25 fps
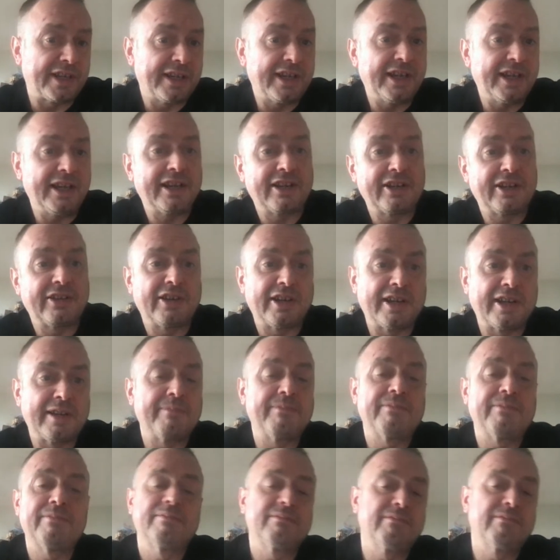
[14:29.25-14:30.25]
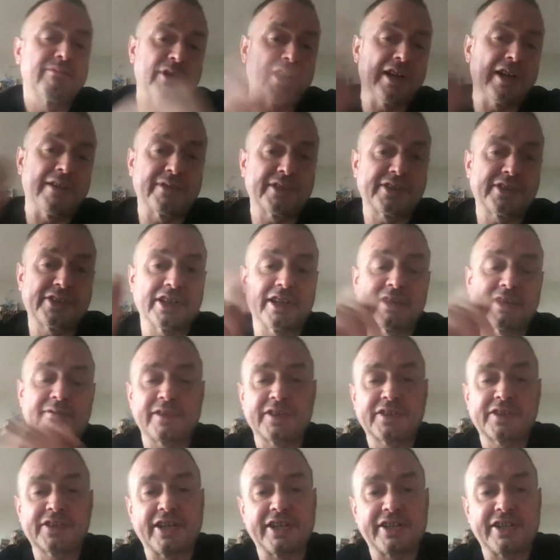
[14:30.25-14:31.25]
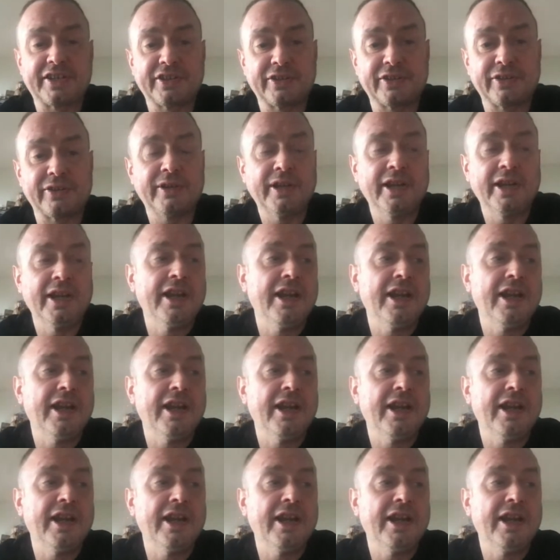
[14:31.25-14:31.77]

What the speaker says: hello, I'm whatever service I do.